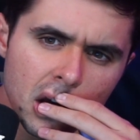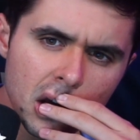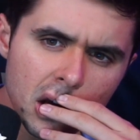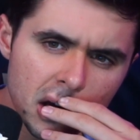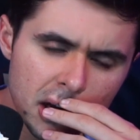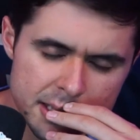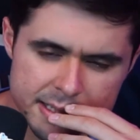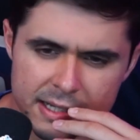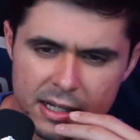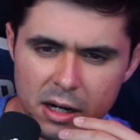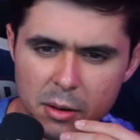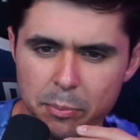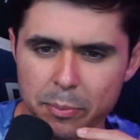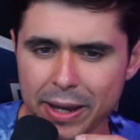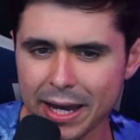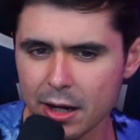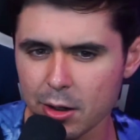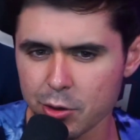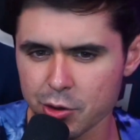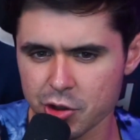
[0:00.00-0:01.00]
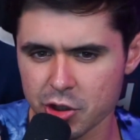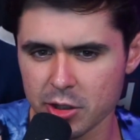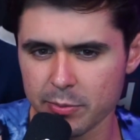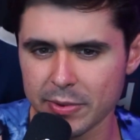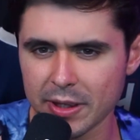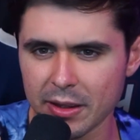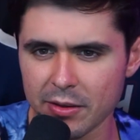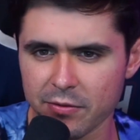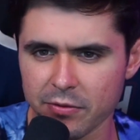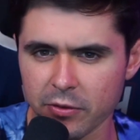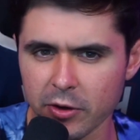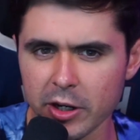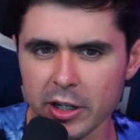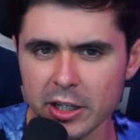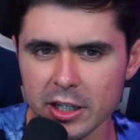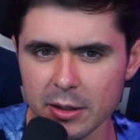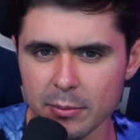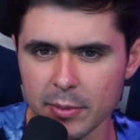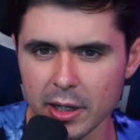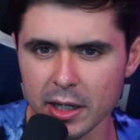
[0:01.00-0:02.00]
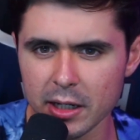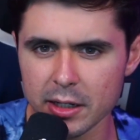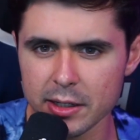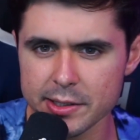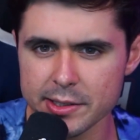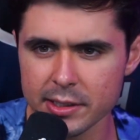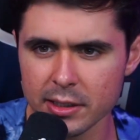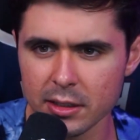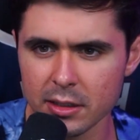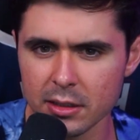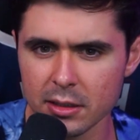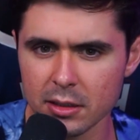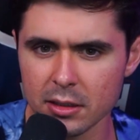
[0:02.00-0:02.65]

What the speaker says: That's not a battleship that Frankie made, is it?